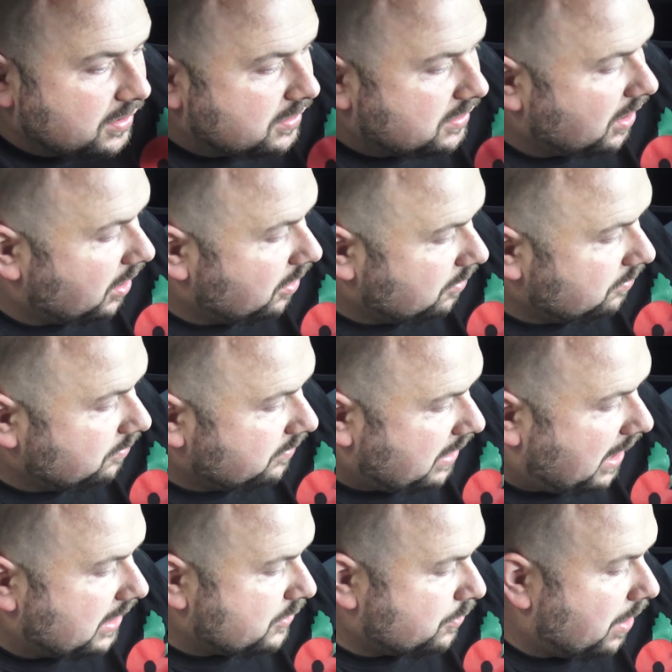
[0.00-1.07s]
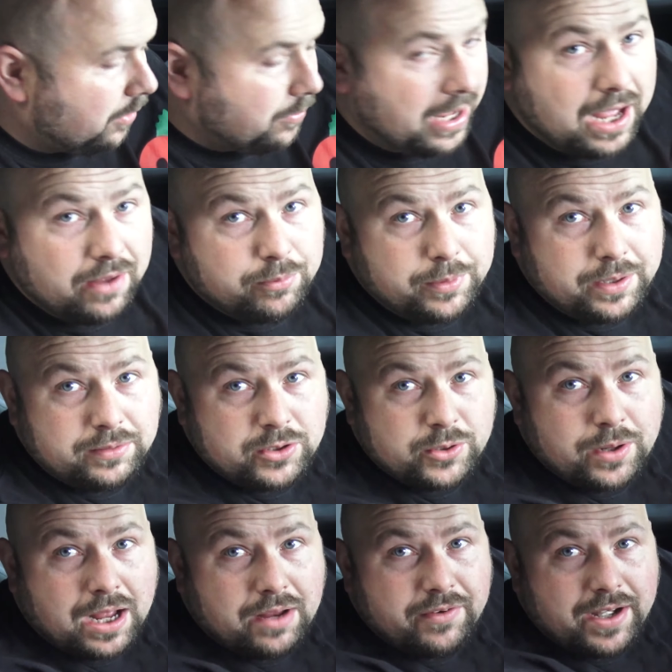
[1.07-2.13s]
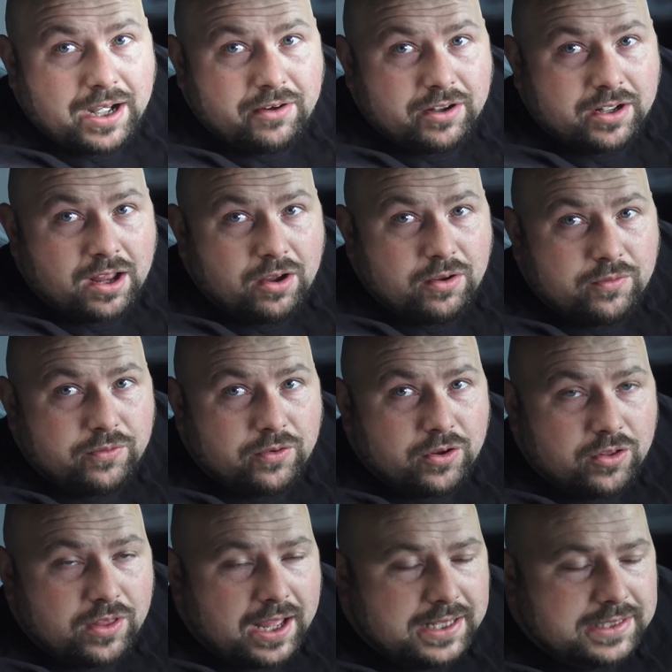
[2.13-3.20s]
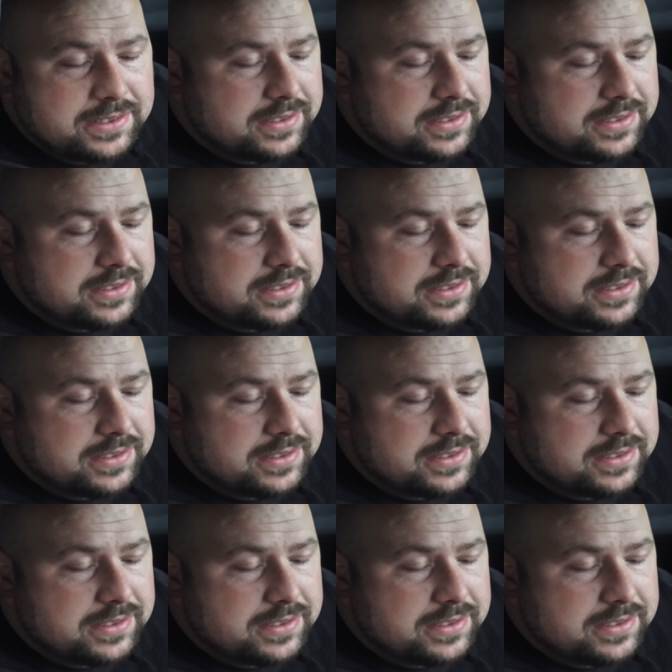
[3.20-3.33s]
so that's why we do have an error code for that.